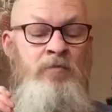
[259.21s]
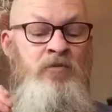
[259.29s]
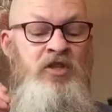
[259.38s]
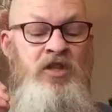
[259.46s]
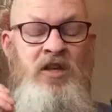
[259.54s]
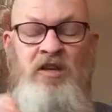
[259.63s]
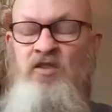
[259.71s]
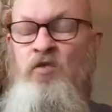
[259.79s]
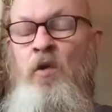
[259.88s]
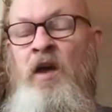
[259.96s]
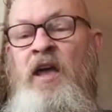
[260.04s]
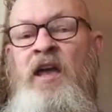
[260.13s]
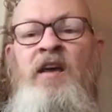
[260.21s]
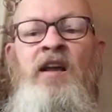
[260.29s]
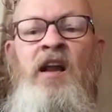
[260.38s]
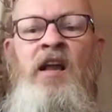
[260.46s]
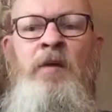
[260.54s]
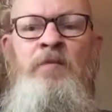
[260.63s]
She does sort of hair
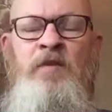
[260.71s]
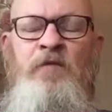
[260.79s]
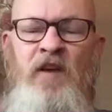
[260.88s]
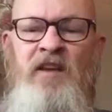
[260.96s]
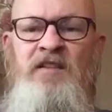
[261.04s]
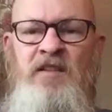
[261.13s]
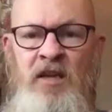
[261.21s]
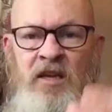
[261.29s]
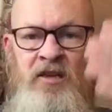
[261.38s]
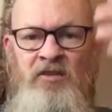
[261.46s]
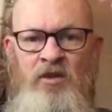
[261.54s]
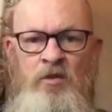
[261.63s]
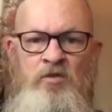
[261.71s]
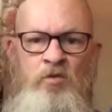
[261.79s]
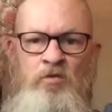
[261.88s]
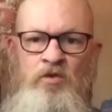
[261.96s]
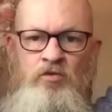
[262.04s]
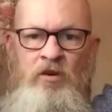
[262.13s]
clips, fascinators, those sort
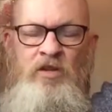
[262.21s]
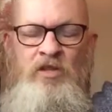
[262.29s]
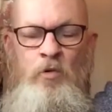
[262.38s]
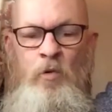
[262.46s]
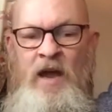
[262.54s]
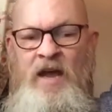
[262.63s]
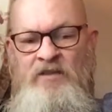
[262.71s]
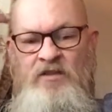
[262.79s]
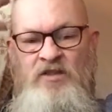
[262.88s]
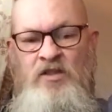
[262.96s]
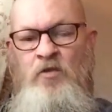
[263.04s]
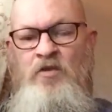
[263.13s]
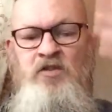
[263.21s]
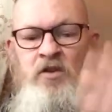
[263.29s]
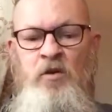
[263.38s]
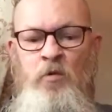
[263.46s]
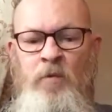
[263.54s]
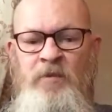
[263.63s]
of strange little hats that sit on the
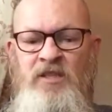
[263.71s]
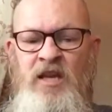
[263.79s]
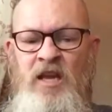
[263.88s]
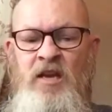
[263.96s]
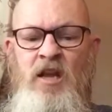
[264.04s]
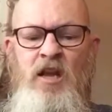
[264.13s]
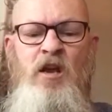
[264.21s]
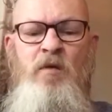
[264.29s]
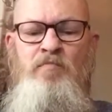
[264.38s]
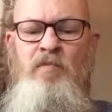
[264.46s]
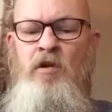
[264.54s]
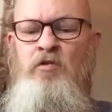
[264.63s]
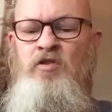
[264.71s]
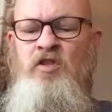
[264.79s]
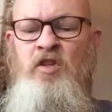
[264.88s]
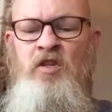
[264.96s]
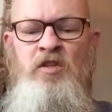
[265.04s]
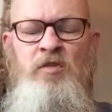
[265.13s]
side of women's head,
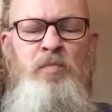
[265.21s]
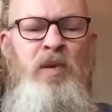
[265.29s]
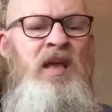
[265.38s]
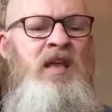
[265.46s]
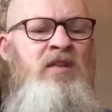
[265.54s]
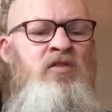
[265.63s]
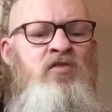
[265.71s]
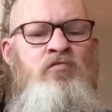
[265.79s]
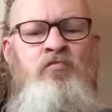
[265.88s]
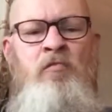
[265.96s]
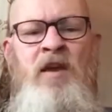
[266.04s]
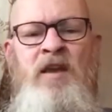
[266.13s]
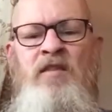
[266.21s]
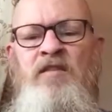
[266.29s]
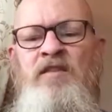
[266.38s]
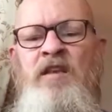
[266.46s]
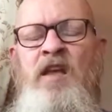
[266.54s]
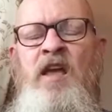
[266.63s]
brooches, pins,
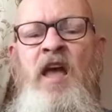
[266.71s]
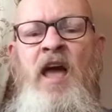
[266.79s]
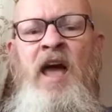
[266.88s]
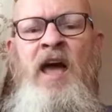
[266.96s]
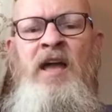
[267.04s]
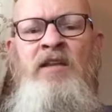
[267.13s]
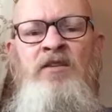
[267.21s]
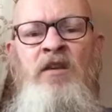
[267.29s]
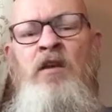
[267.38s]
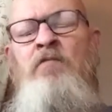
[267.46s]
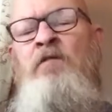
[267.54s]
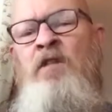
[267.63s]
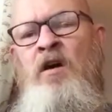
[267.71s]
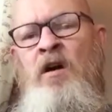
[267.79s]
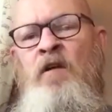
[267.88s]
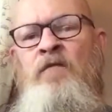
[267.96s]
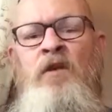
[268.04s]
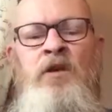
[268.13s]
wreaths, and her other
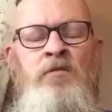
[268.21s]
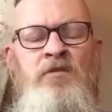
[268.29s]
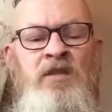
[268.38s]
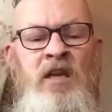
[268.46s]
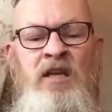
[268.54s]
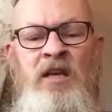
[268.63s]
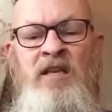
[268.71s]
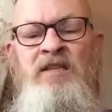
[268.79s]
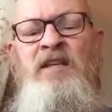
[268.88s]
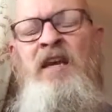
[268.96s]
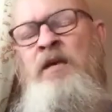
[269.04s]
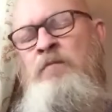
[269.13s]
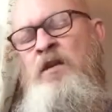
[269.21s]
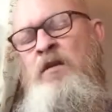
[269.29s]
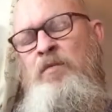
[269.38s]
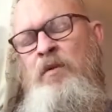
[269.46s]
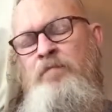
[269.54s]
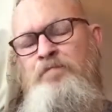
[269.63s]
half, like I was saying, is a
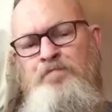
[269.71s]
gamekeeper.